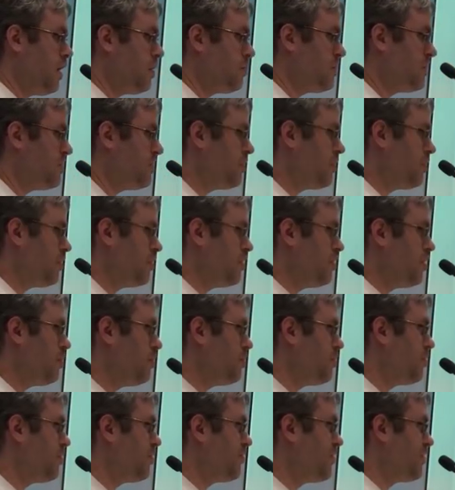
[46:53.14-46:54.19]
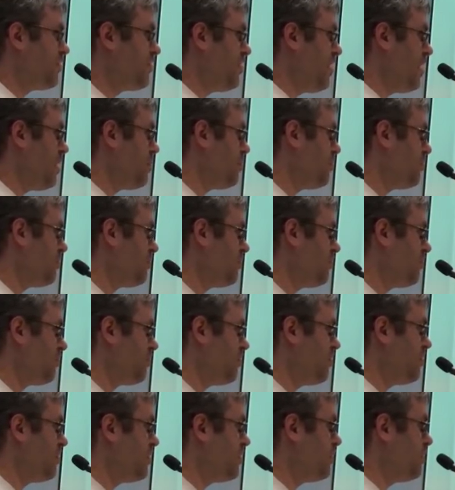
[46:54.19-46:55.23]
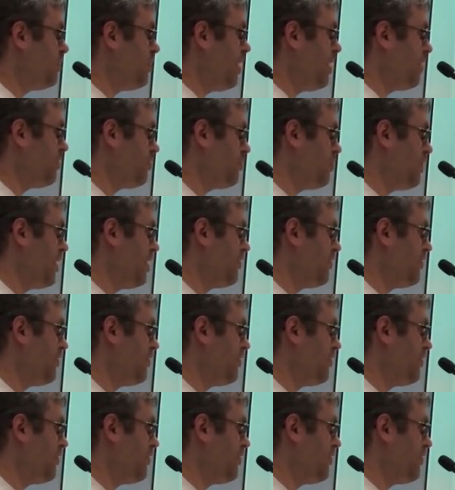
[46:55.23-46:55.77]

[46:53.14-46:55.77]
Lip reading: I mean, there are a number of examples just in the U.S.